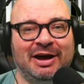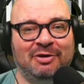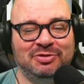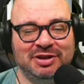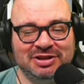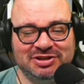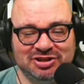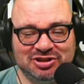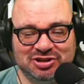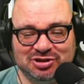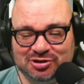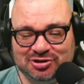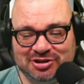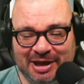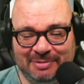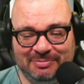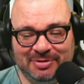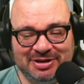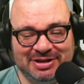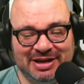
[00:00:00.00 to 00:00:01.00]
this has just
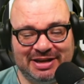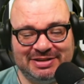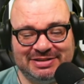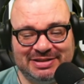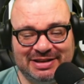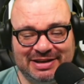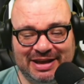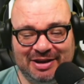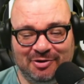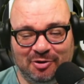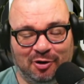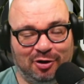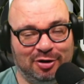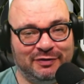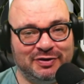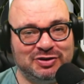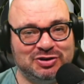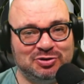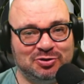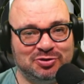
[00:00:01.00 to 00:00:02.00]
happened yesterday, all of
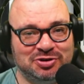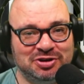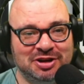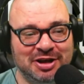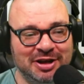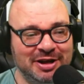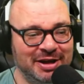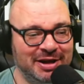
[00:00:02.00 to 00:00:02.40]
a sudden.